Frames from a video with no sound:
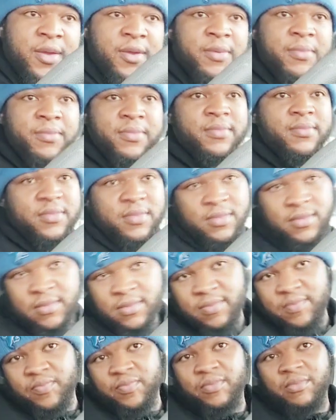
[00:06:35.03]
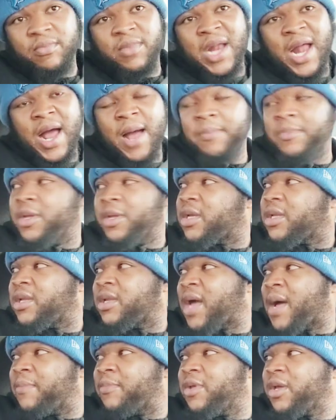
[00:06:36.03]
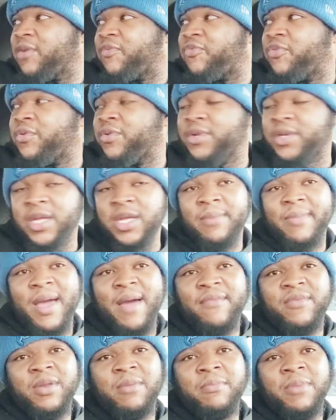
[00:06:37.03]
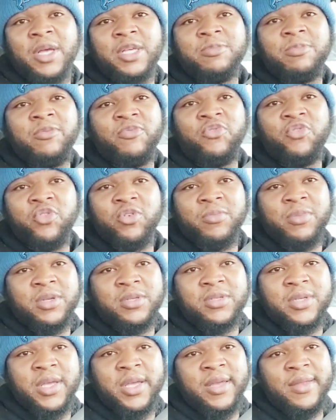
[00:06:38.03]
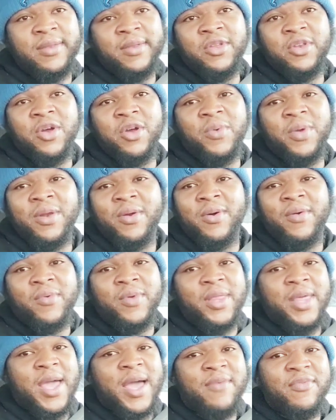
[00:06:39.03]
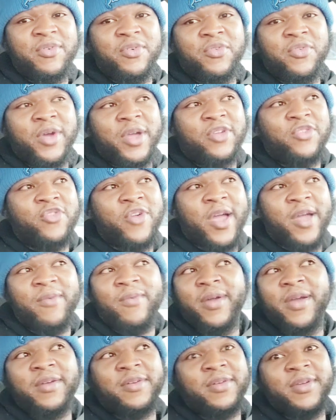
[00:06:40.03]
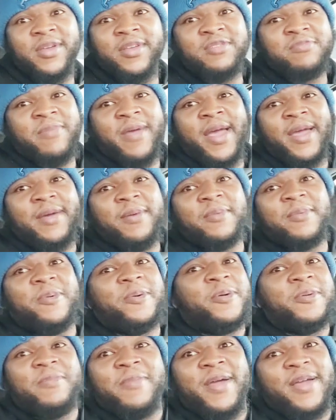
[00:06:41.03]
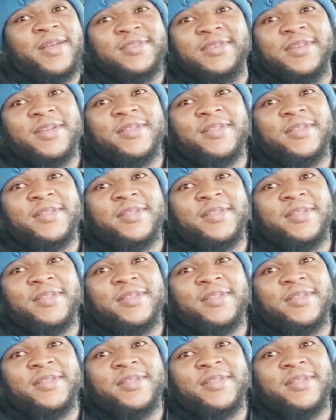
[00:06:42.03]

him. But I'm looking I'm looking forward to him having the best performance, and you know we don't really have a great track record against backup quarterbacks